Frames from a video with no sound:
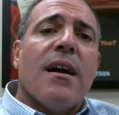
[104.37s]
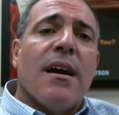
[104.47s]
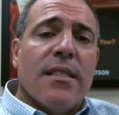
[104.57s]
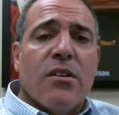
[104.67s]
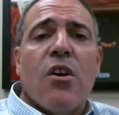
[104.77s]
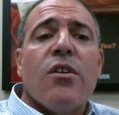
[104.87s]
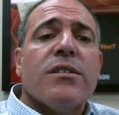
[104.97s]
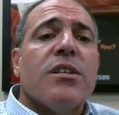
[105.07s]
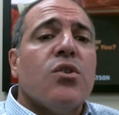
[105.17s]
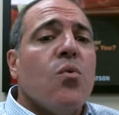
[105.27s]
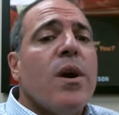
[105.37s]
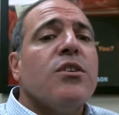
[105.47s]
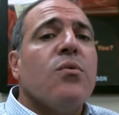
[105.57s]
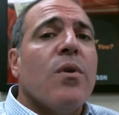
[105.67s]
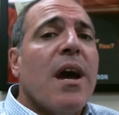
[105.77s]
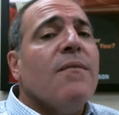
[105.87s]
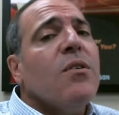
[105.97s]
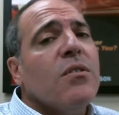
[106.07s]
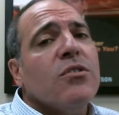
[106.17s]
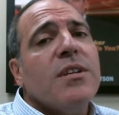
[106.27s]
uh, in the current situation, we have to
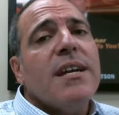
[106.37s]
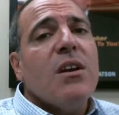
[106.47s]
understand